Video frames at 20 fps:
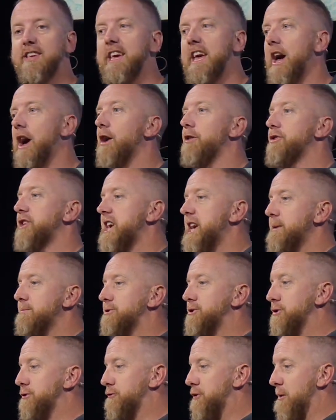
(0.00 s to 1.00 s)
health
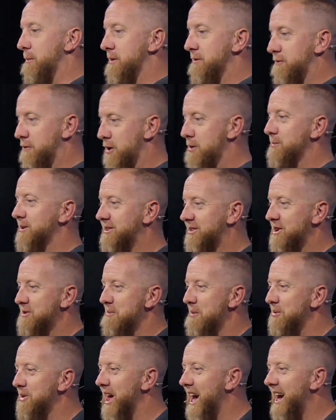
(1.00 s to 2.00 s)
keeps you from infirmity. You
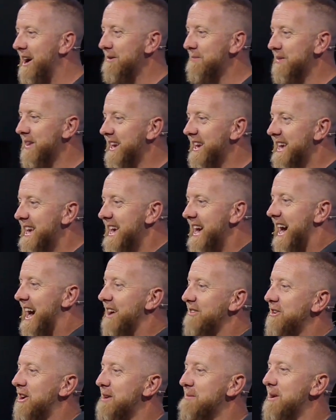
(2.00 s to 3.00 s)
remember that? I
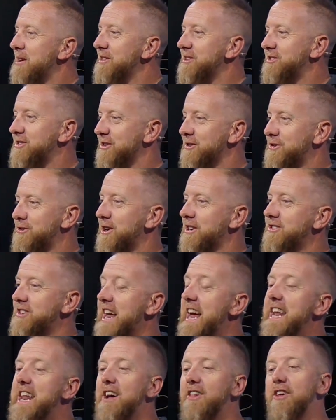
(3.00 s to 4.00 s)
thought about this illustration.
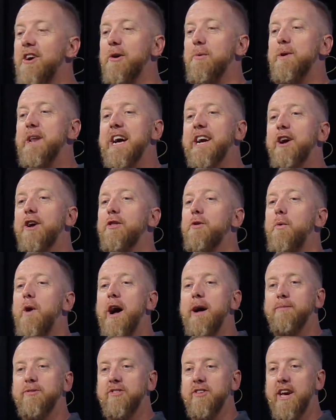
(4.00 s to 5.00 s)
And now look, when I go to the
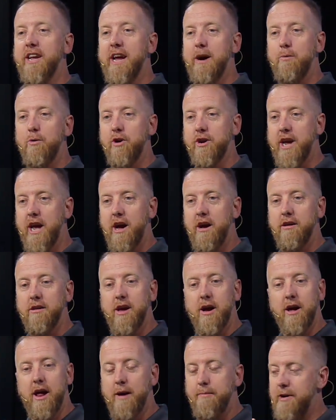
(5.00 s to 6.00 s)
YMCA and I work out,
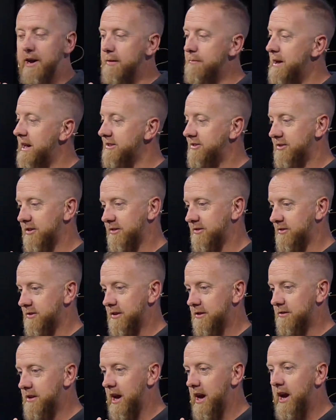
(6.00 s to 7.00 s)
I'm not a bad citizen,
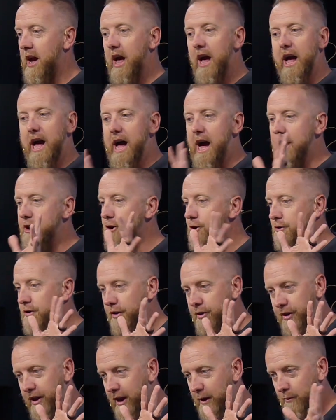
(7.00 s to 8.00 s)
okay? I do the
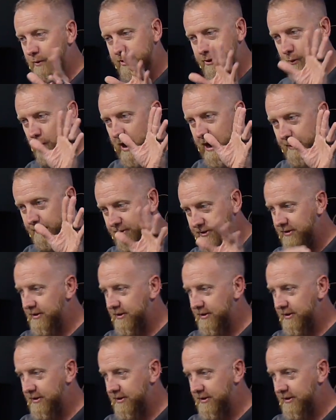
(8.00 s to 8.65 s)
thing with the wipes,